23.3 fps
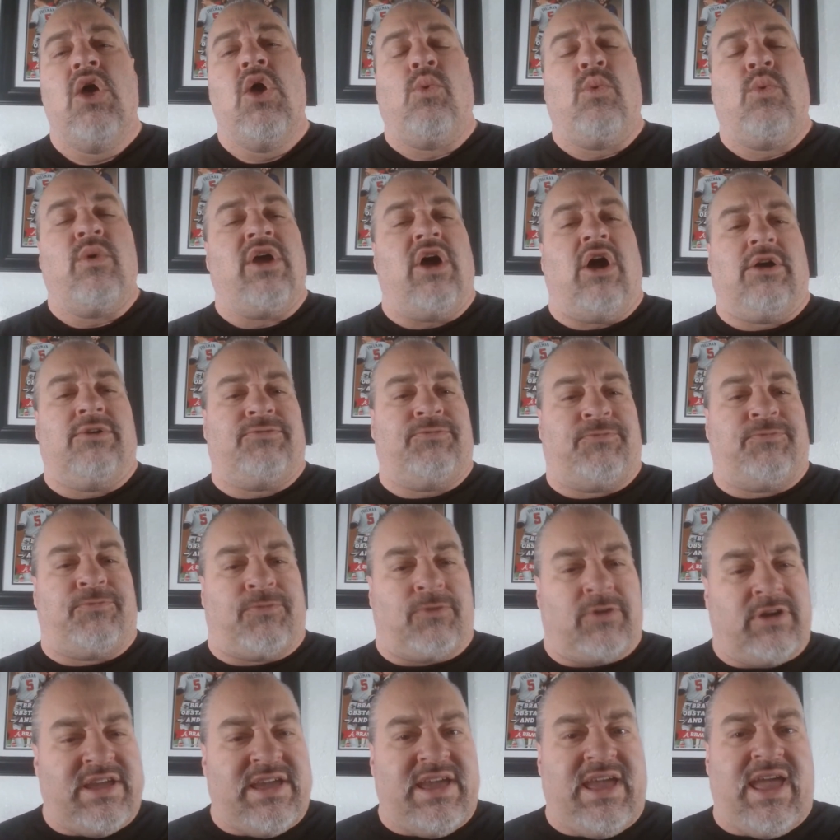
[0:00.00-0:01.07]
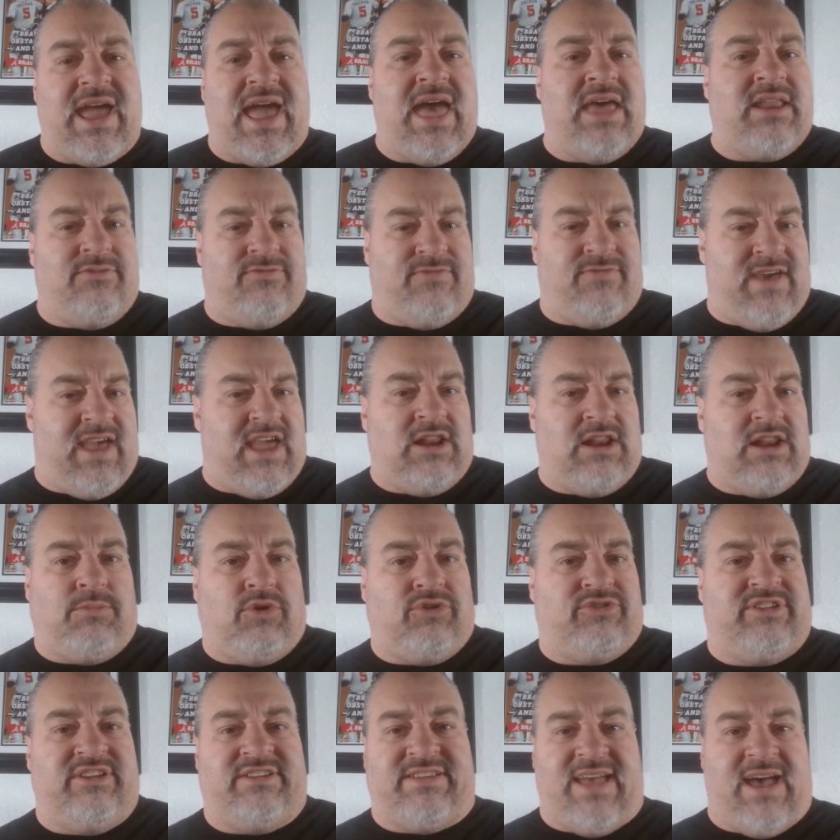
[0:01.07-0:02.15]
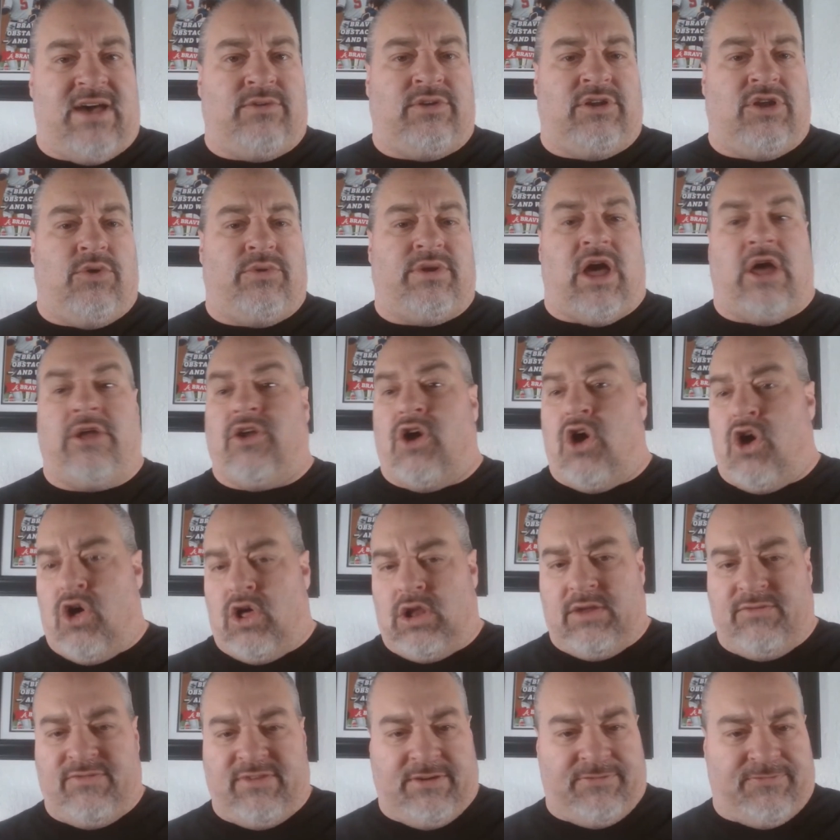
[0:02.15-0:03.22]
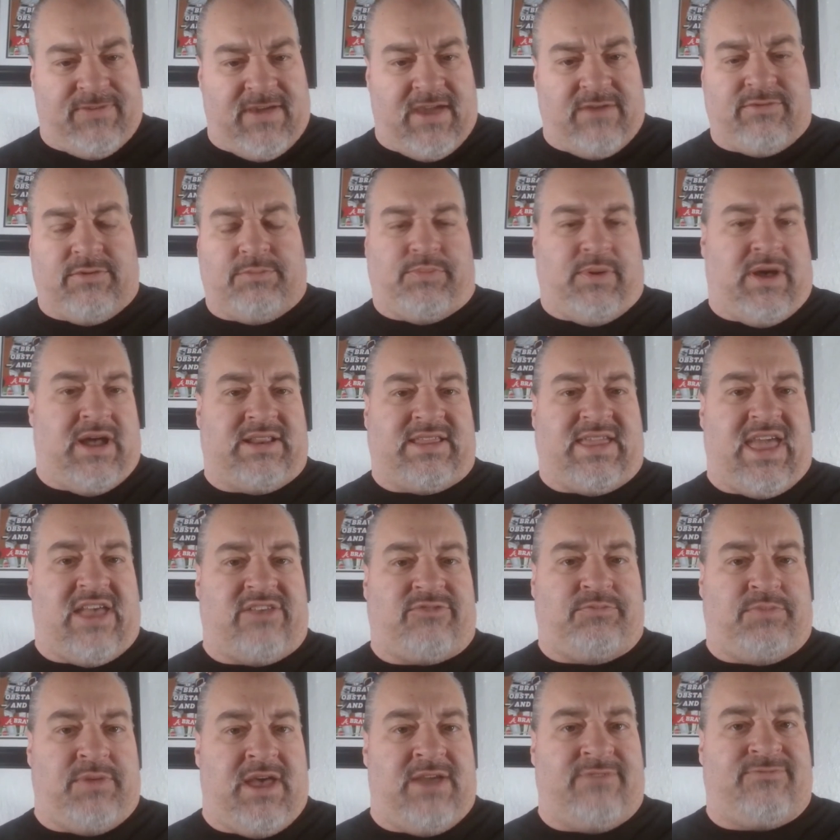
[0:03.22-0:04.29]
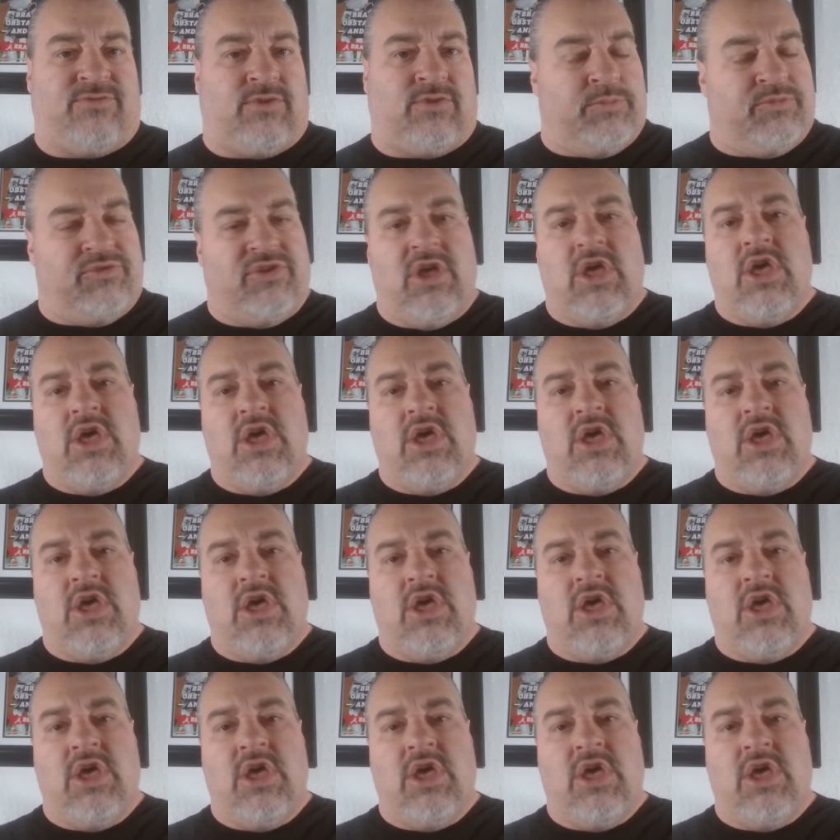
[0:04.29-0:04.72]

We are free and available to download on all of your favorite podcast platforms.